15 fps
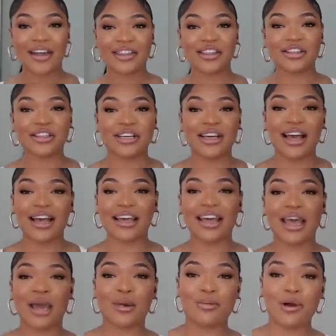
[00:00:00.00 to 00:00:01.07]
the look
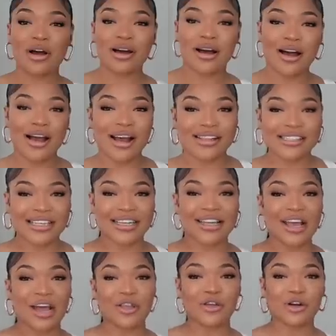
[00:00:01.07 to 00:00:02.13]
came
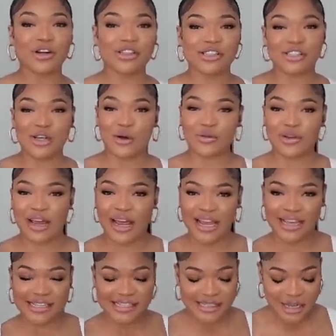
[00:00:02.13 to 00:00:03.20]
together so
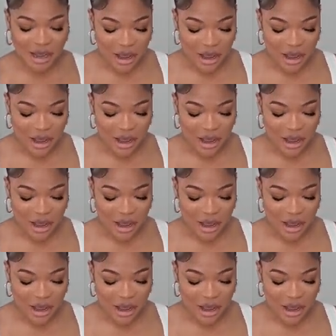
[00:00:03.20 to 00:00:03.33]
nice